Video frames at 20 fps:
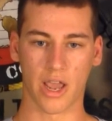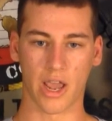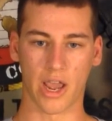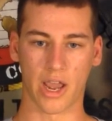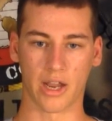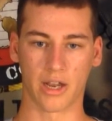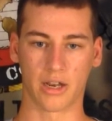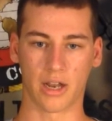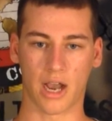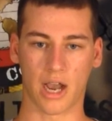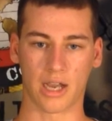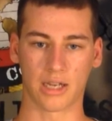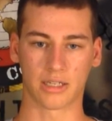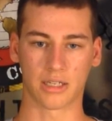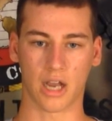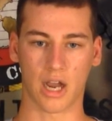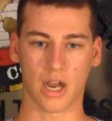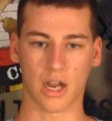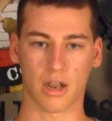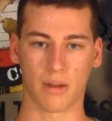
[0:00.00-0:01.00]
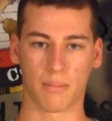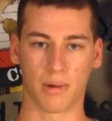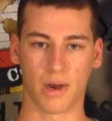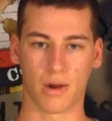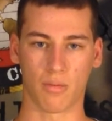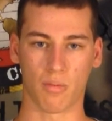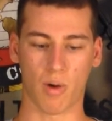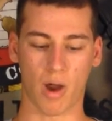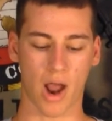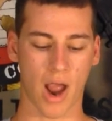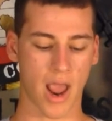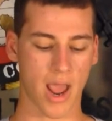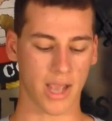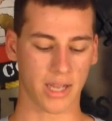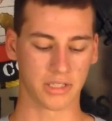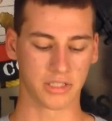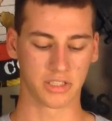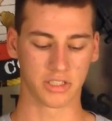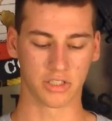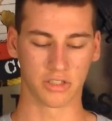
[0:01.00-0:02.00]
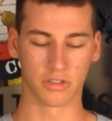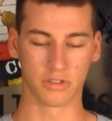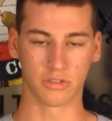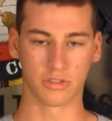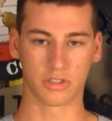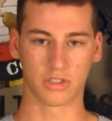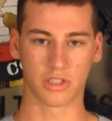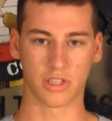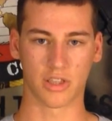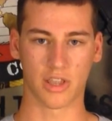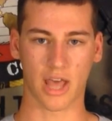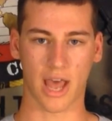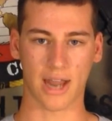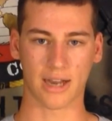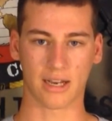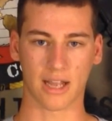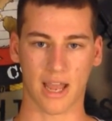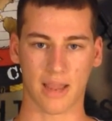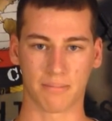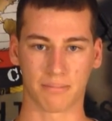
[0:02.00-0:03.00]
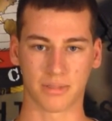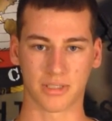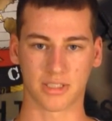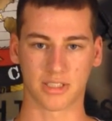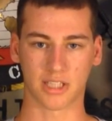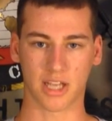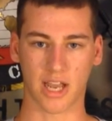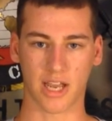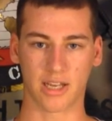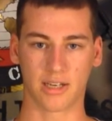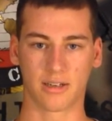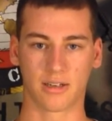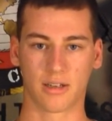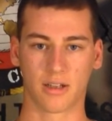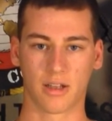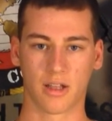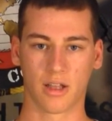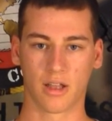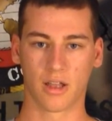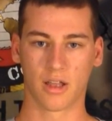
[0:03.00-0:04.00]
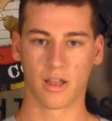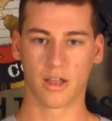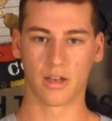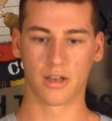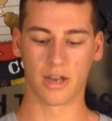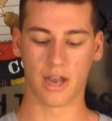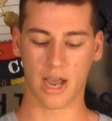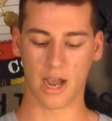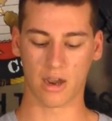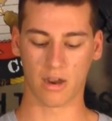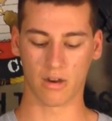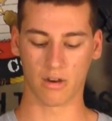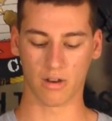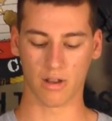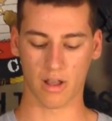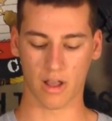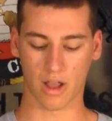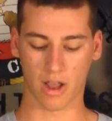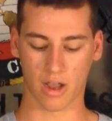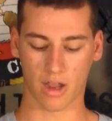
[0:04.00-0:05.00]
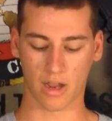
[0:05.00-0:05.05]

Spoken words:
and I talk about why I choose that type of sight. Now,